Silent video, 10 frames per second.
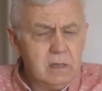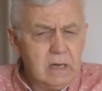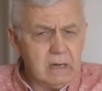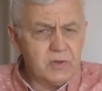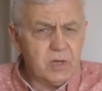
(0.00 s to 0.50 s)

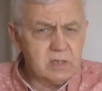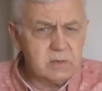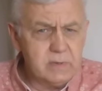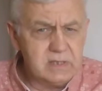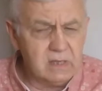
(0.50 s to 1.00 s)
And I thought to
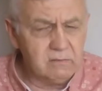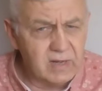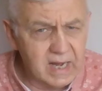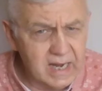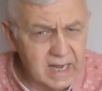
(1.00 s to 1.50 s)
myself,
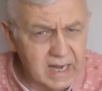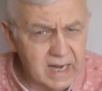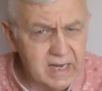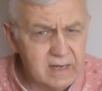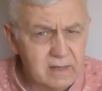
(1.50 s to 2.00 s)

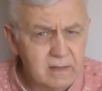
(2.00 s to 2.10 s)
aye.